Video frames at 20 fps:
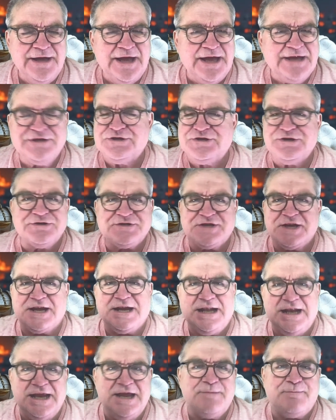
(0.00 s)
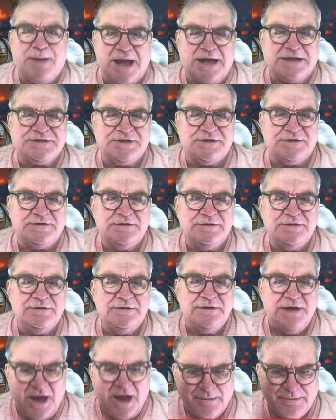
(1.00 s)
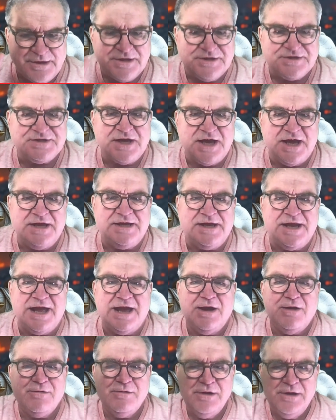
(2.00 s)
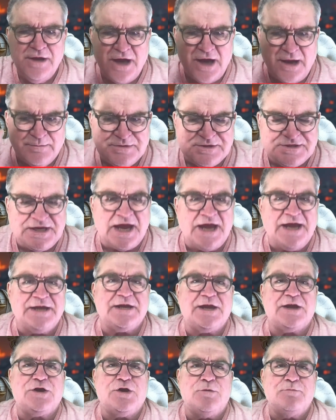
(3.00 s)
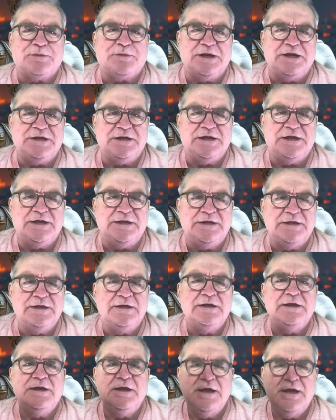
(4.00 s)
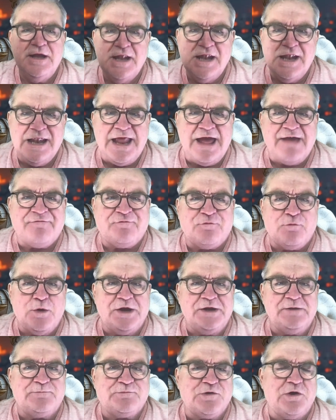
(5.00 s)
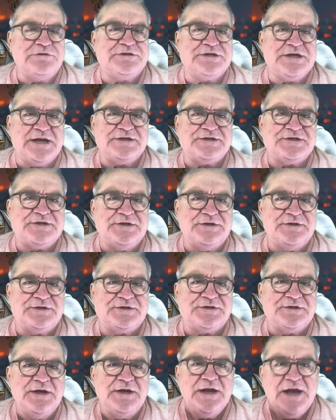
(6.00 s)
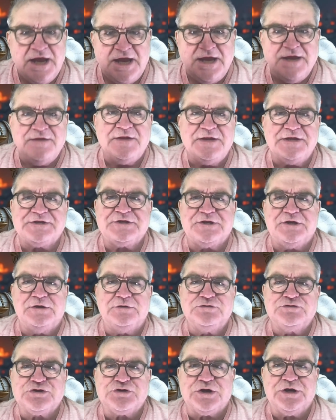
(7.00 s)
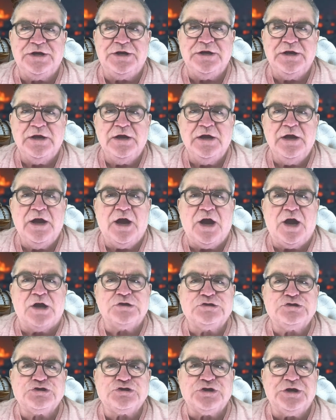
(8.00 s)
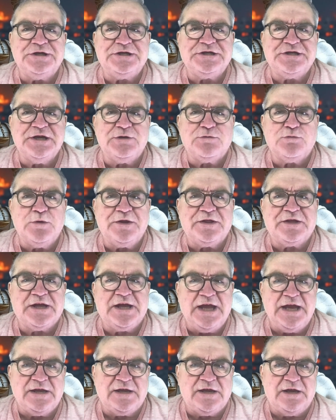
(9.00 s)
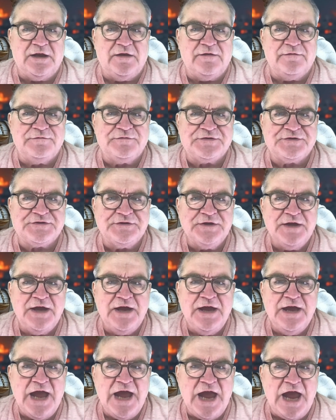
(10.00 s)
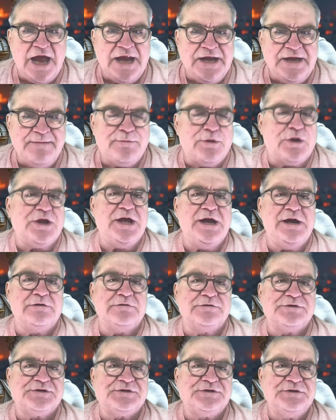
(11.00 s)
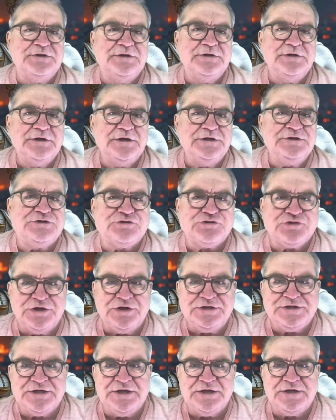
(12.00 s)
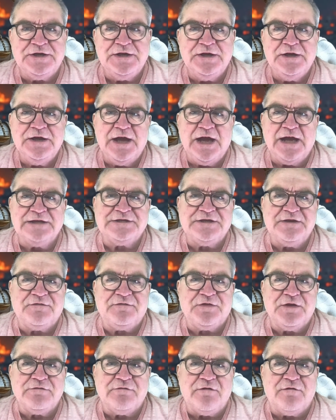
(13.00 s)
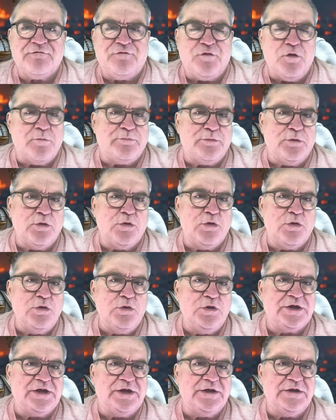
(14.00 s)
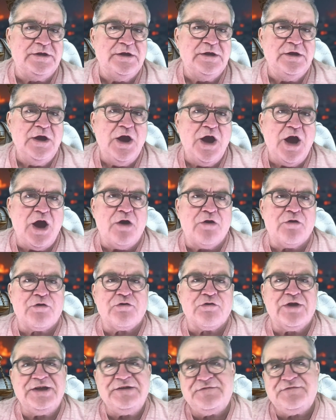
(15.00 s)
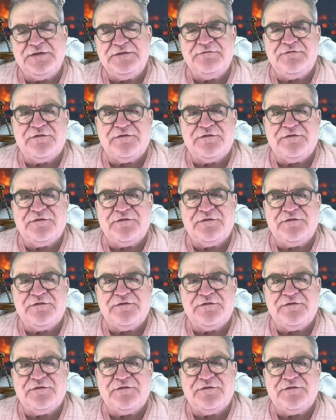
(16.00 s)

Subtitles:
It's just a clear pattern. I'm going to say it now. I'm saying it completely. Left-wing protesters in this country are treated with kid gloves. Anybody else is treated as if they're a football hooligan, a raving